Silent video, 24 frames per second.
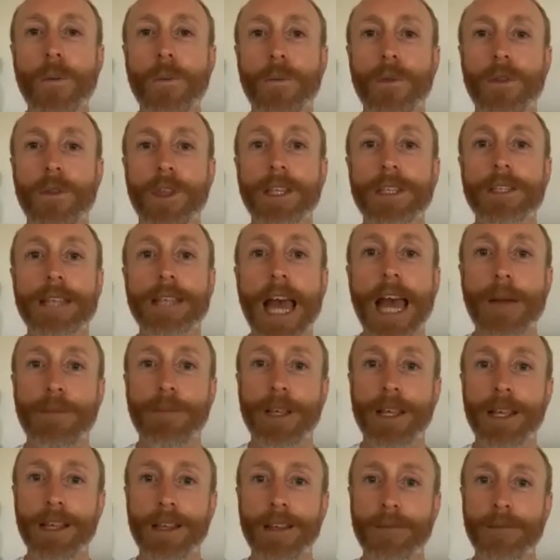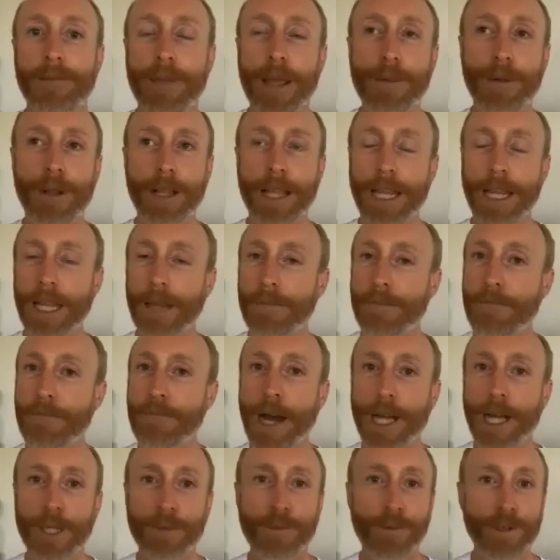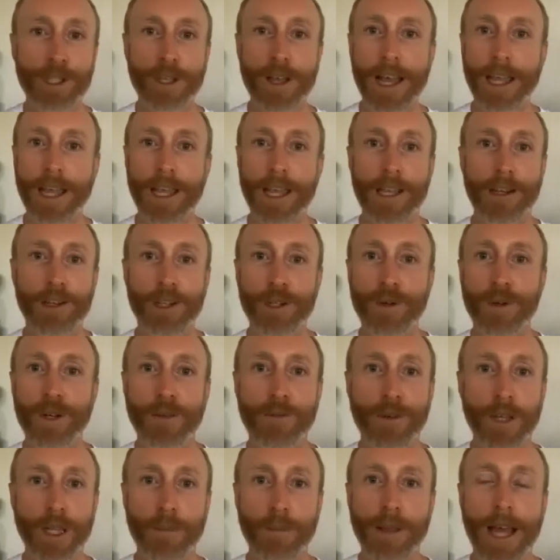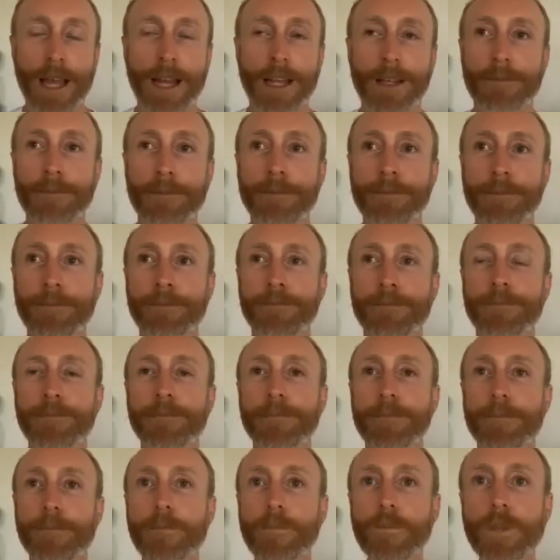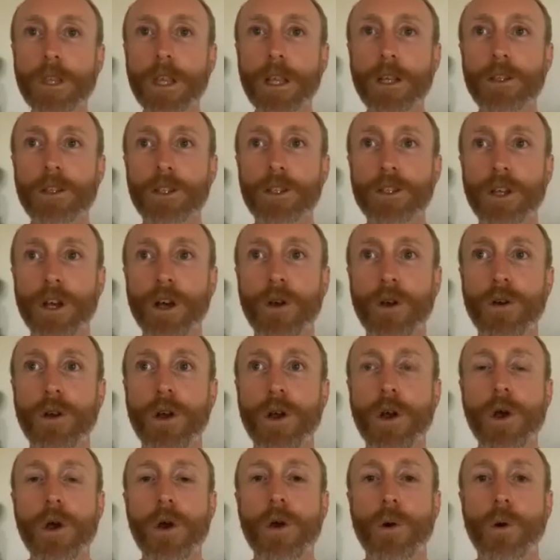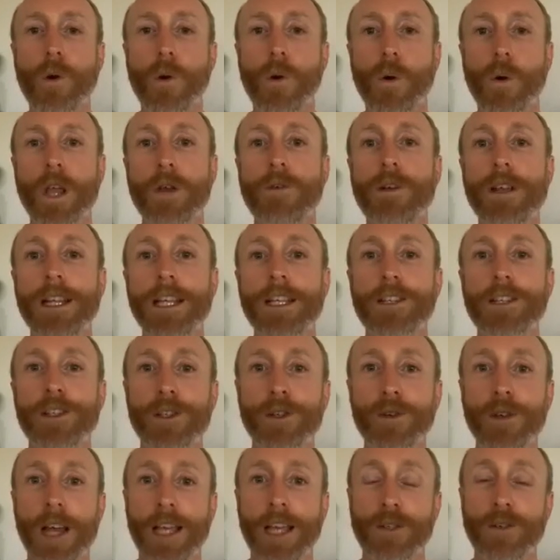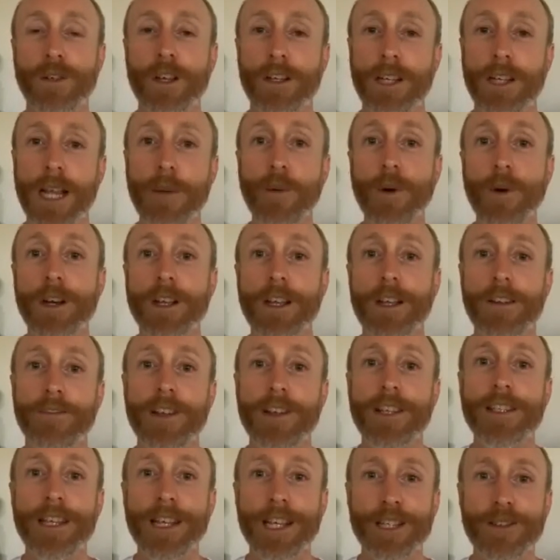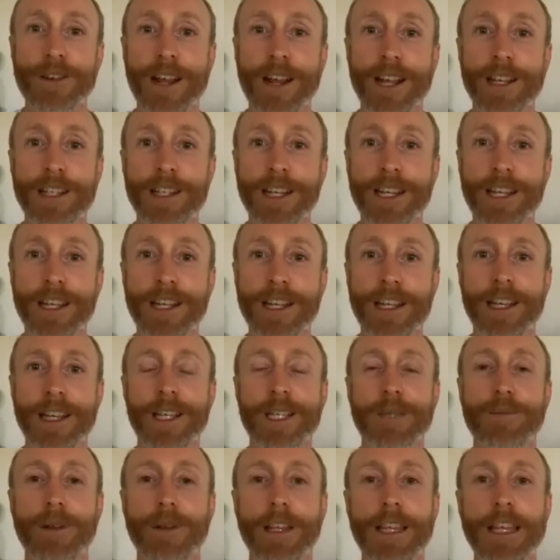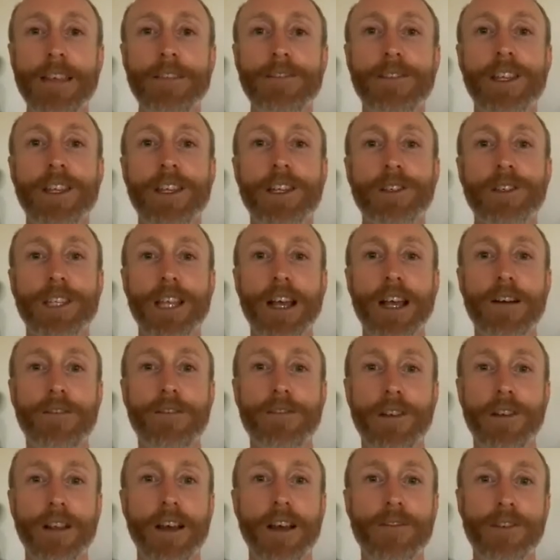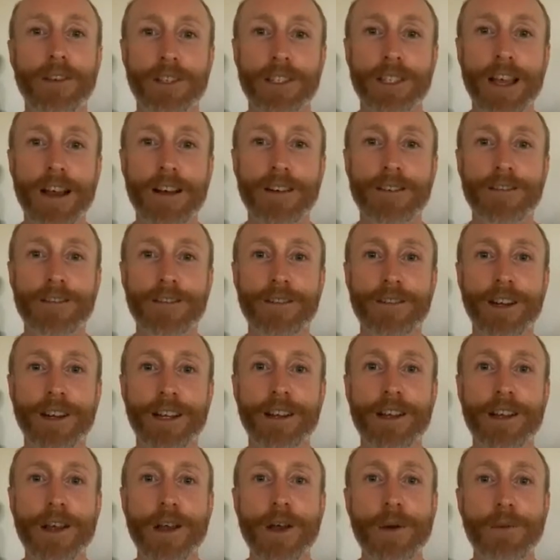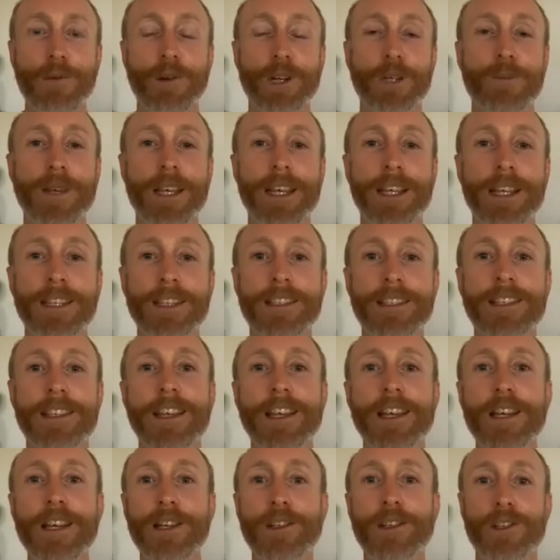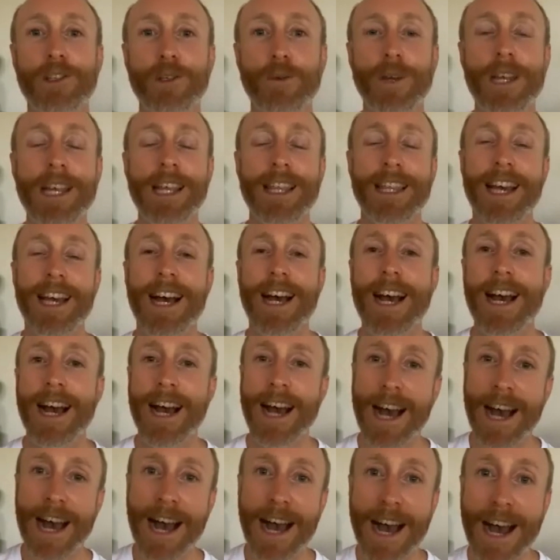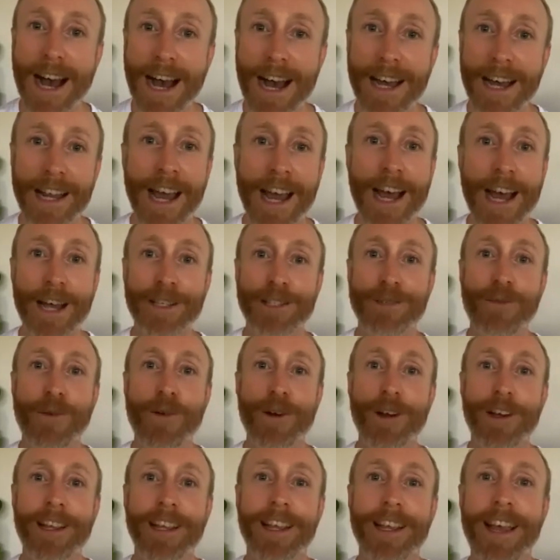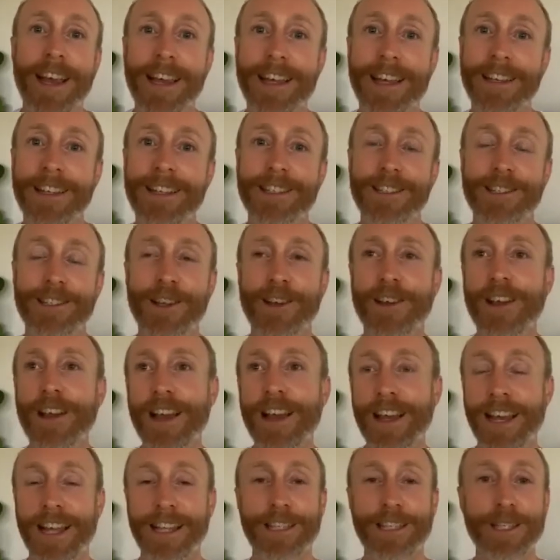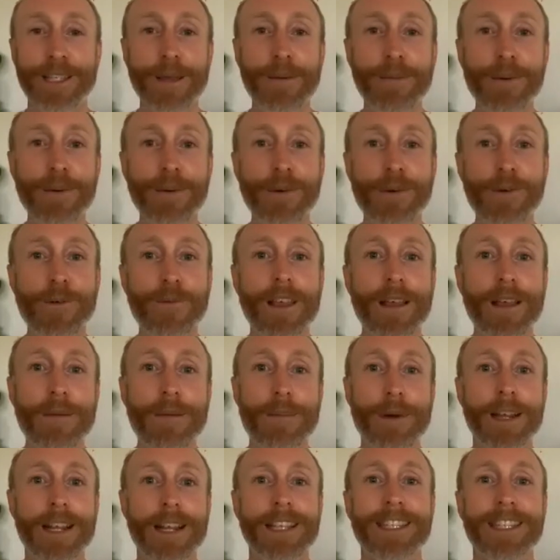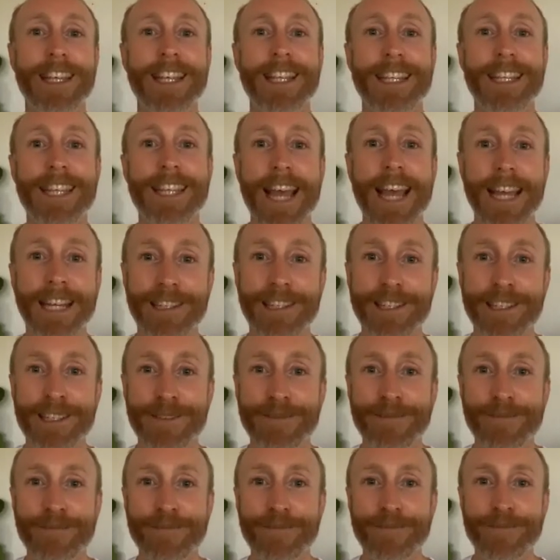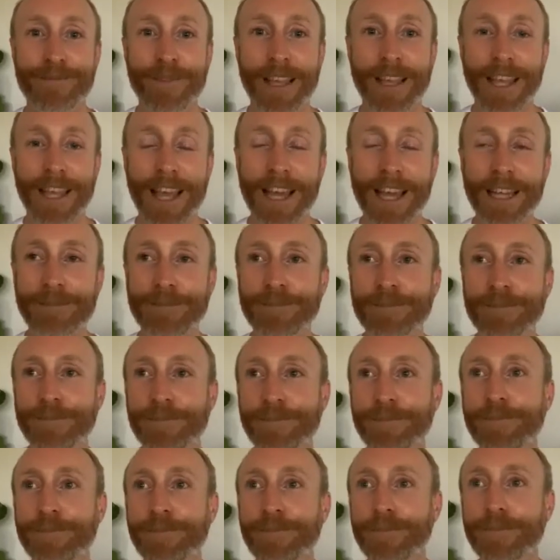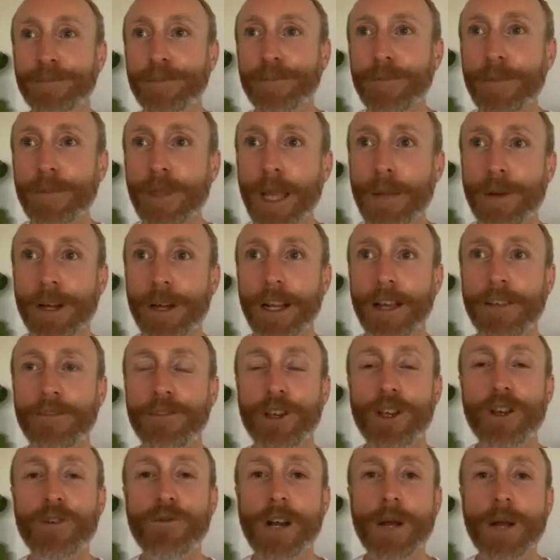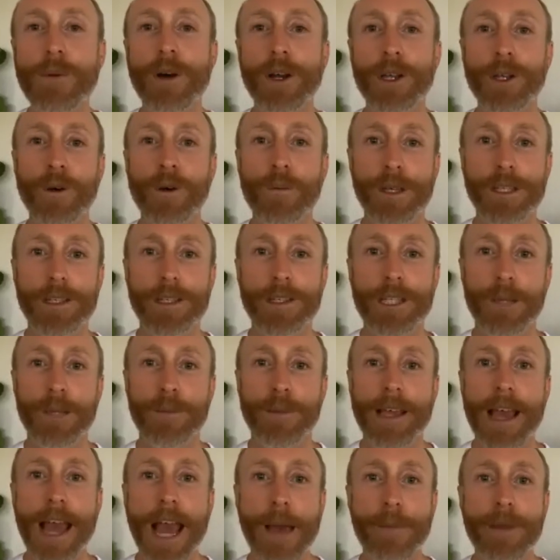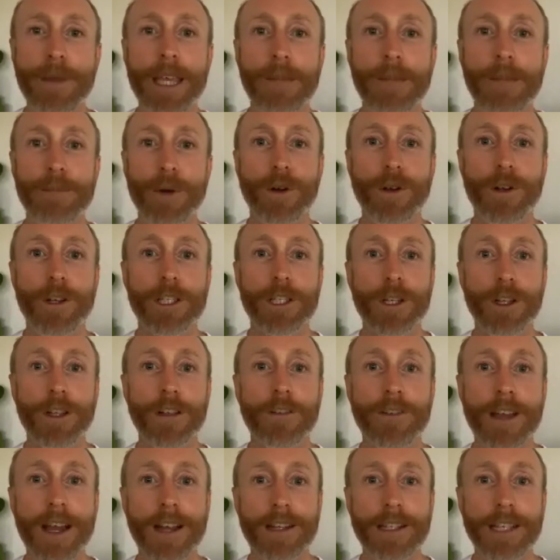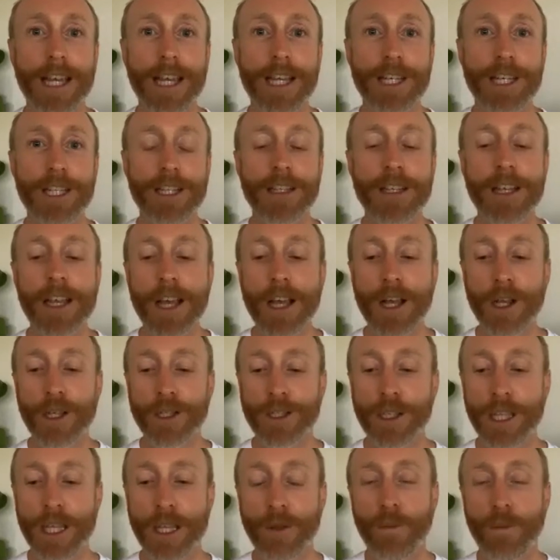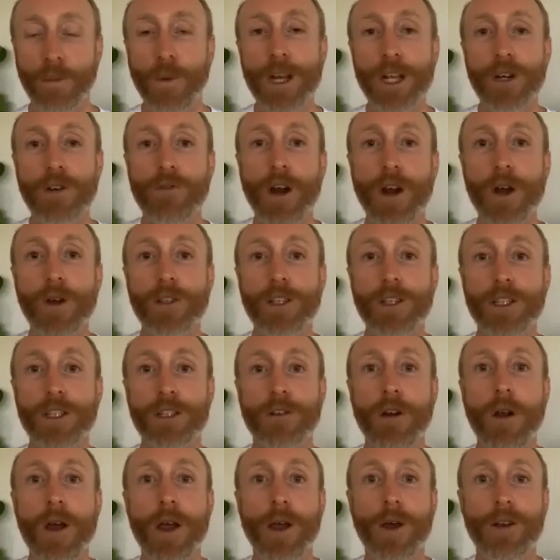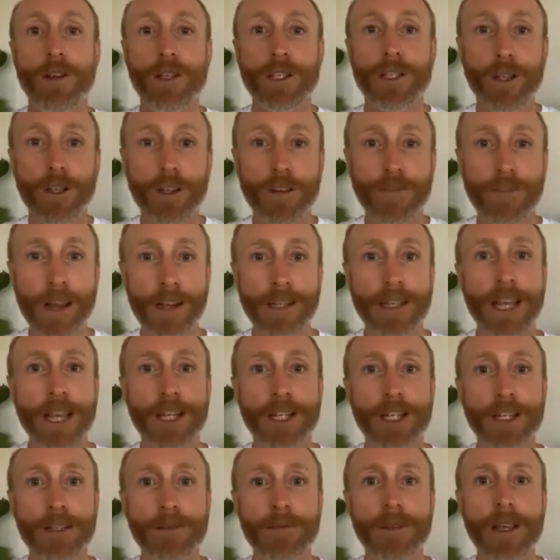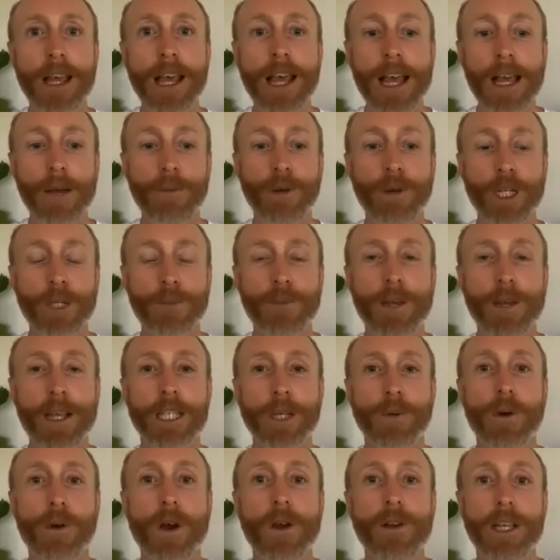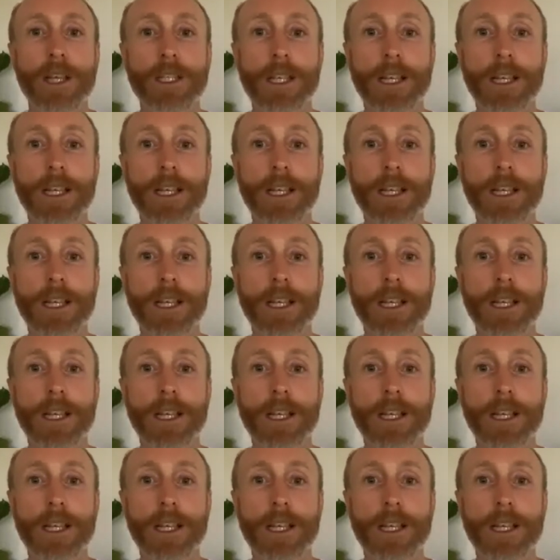this is happening. People are getting much more psychic and intuitive on the planet. So all you really need to do as your #1 convincing strategy is believe in yourself and love yourself, right? Which means doing the hard ass work, okay? So it's simple, but it's intense, okay? But if you really want your business to be happy and built on a solid foundation, so that when it grows, it's growing on a solid foundation, which means it won't need to